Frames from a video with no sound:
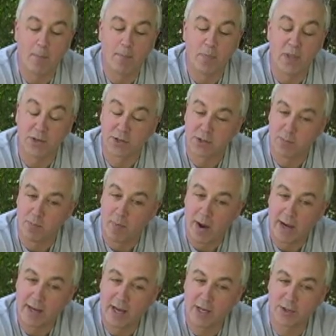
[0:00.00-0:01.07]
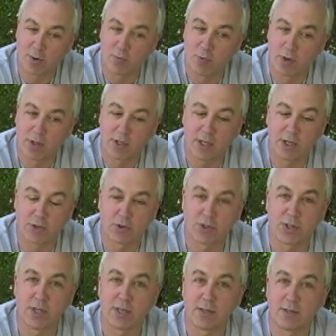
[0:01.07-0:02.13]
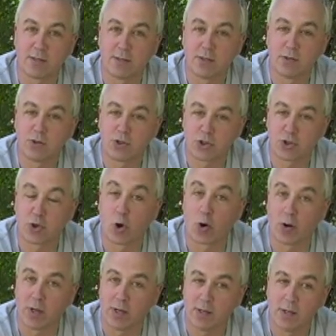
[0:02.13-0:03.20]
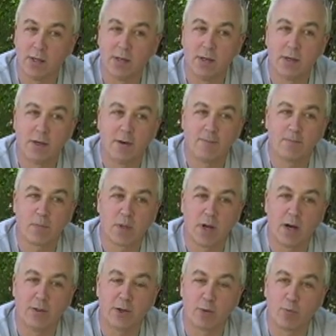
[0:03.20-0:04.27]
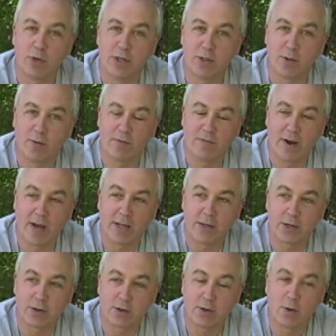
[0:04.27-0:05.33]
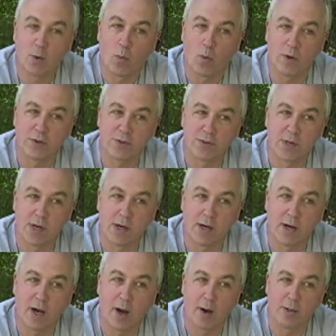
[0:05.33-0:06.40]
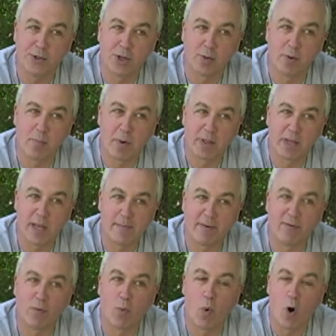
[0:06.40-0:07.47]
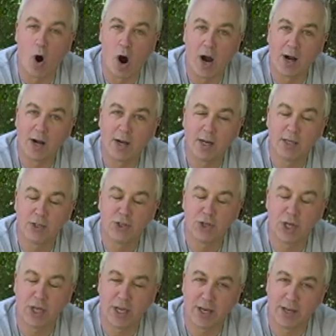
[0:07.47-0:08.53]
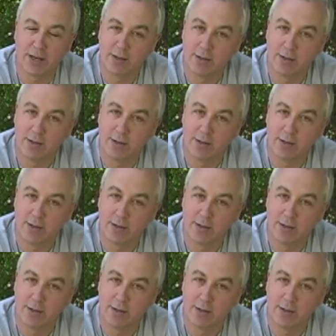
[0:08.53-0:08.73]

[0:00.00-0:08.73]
This mine has a really interesting story. The original finder was a gentleman by the name of Wong Chan,